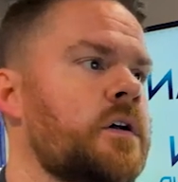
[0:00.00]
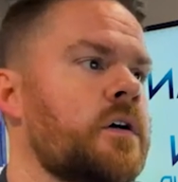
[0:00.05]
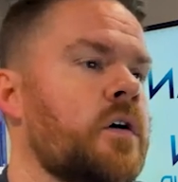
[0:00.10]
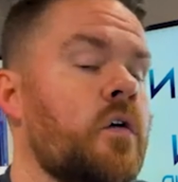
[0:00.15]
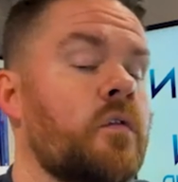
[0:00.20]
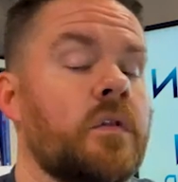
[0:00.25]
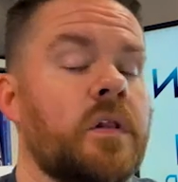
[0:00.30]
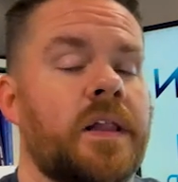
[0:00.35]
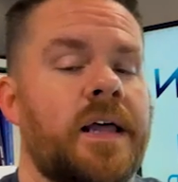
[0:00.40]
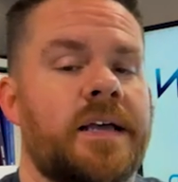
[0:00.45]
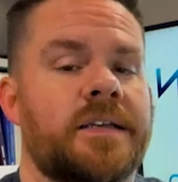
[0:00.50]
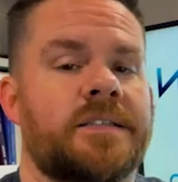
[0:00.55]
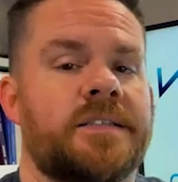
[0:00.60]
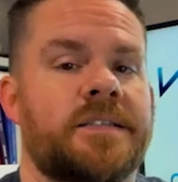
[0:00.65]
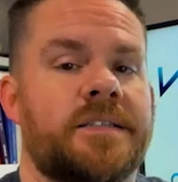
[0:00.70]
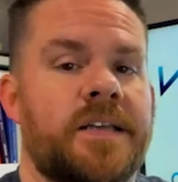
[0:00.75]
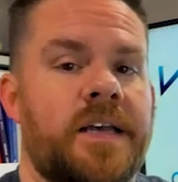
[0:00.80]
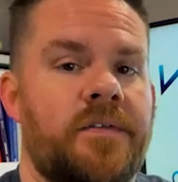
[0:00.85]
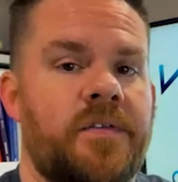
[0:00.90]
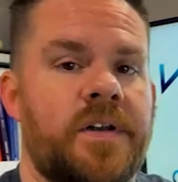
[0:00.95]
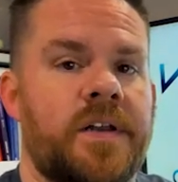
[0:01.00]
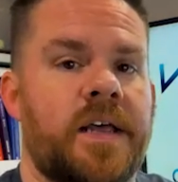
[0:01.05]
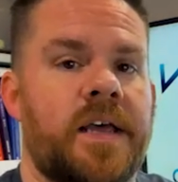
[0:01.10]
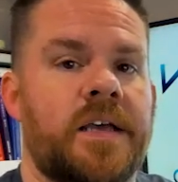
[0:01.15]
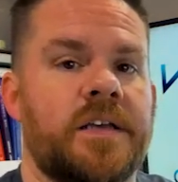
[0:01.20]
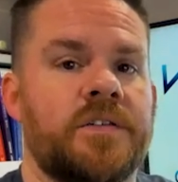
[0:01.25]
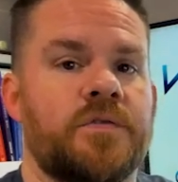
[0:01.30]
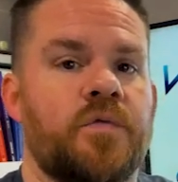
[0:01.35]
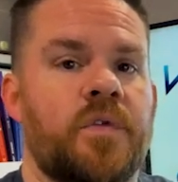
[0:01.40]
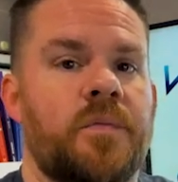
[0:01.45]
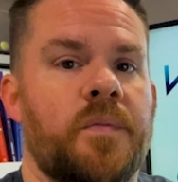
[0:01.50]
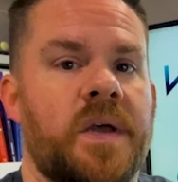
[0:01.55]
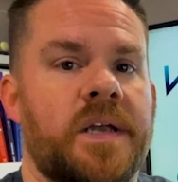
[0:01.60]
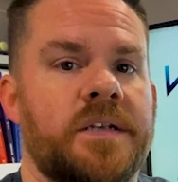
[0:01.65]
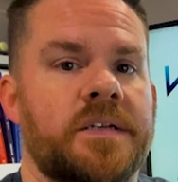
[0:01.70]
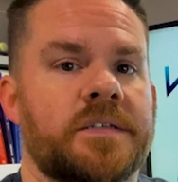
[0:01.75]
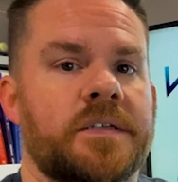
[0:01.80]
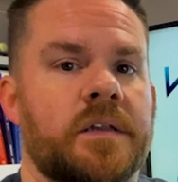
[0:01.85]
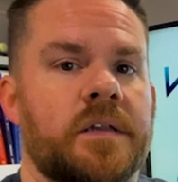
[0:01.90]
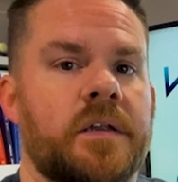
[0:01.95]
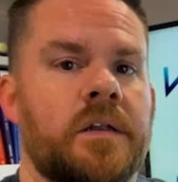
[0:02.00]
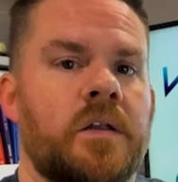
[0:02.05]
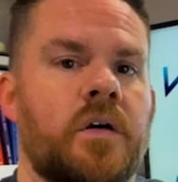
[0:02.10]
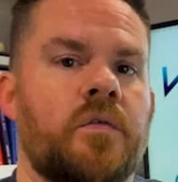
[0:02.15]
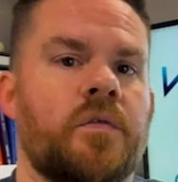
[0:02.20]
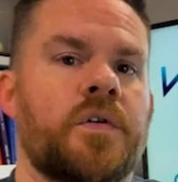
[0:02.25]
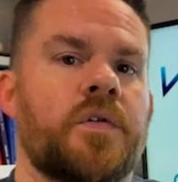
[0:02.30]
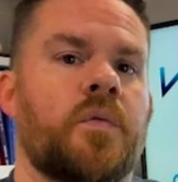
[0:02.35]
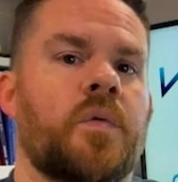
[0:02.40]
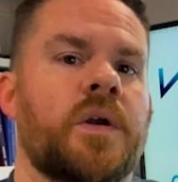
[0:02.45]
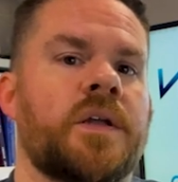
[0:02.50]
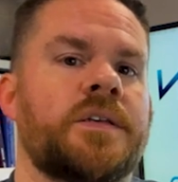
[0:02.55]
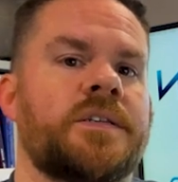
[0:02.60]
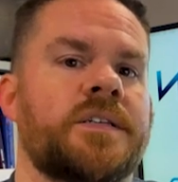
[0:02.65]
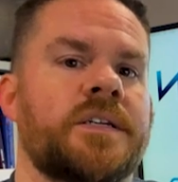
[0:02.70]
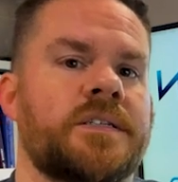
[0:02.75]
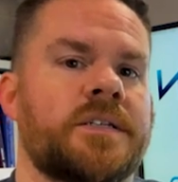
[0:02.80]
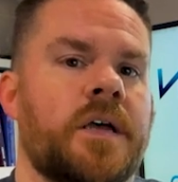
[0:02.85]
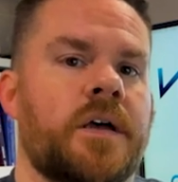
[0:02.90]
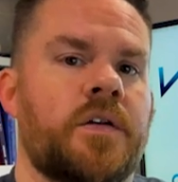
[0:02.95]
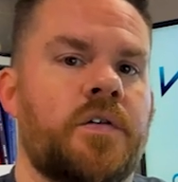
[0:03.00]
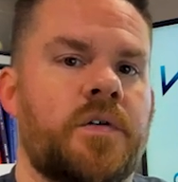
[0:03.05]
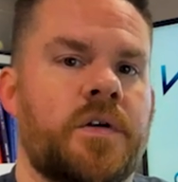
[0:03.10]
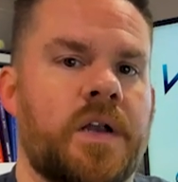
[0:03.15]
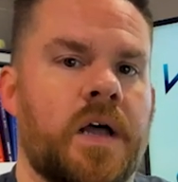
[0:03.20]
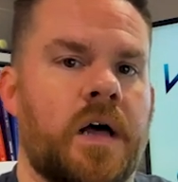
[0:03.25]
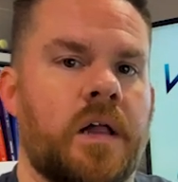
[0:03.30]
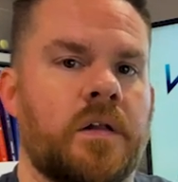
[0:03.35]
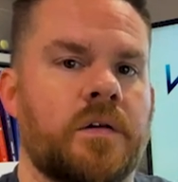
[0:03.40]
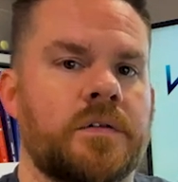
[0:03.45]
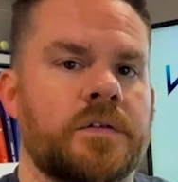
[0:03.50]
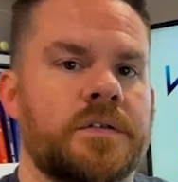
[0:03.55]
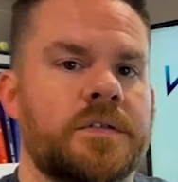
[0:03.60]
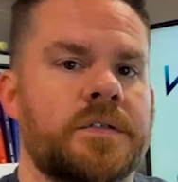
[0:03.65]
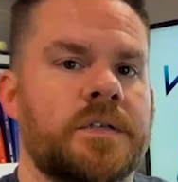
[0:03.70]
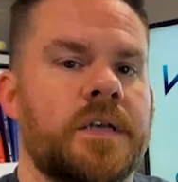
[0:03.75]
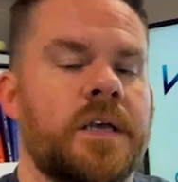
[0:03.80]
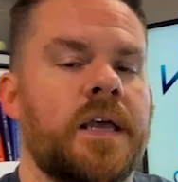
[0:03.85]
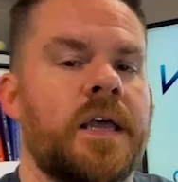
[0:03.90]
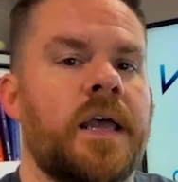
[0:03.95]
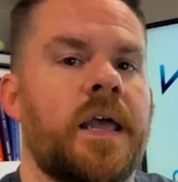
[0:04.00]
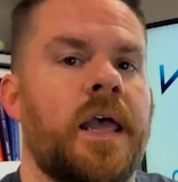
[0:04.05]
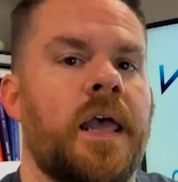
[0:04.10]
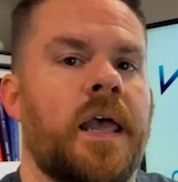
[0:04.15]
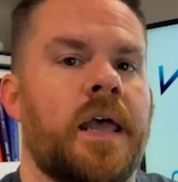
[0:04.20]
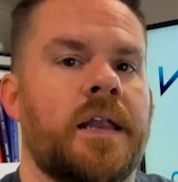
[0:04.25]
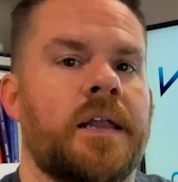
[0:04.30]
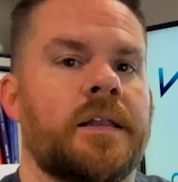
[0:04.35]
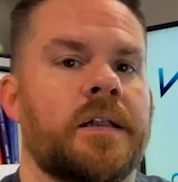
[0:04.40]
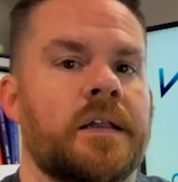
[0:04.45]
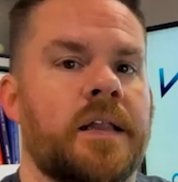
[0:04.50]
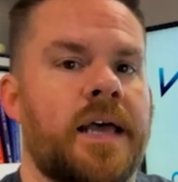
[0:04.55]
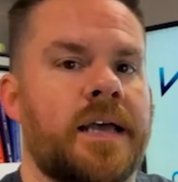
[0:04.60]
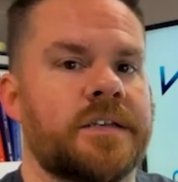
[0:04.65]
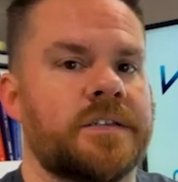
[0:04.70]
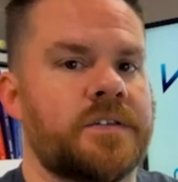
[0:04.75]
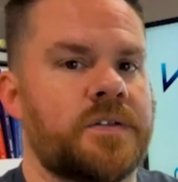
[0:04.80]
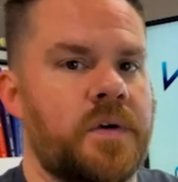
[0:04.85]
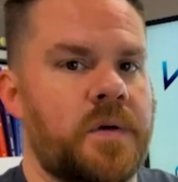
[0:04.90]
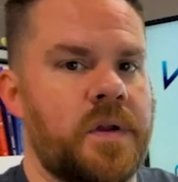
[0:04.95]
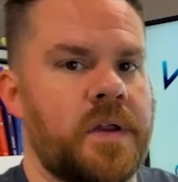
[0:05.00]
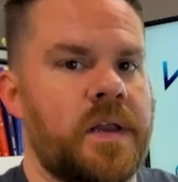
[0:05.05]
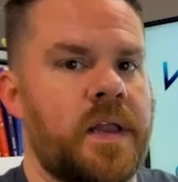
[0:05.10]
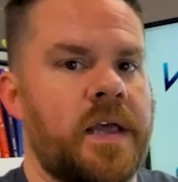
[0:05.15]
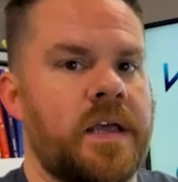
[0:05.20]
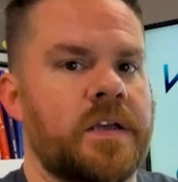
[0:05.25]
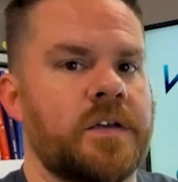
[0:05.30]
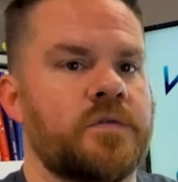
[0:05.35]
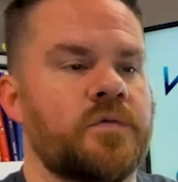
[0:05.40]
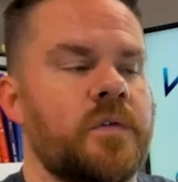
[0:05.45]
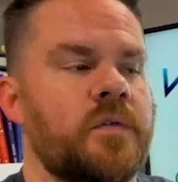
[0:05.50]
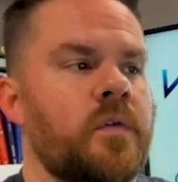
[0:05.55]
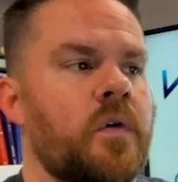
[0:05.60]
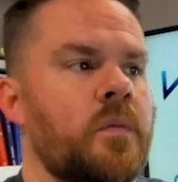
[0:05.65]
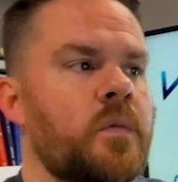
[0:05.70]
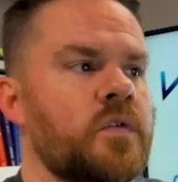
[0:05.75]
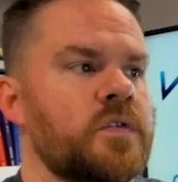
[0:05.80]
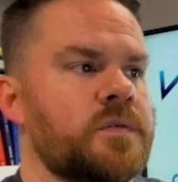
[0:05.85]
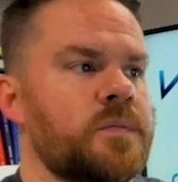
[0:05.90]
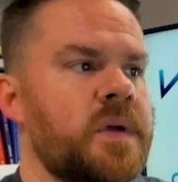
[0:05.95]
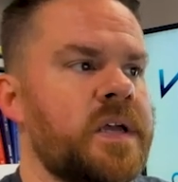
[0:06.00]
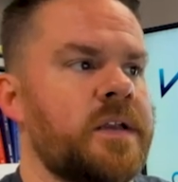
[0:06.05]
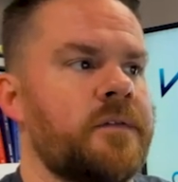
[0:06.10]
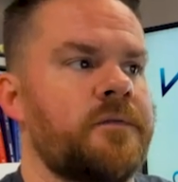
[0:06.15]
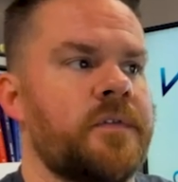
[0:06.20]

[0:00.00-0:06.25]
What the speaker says: Over the last 7 days we made just a little over $2,600, and in the last 30 days we've almost made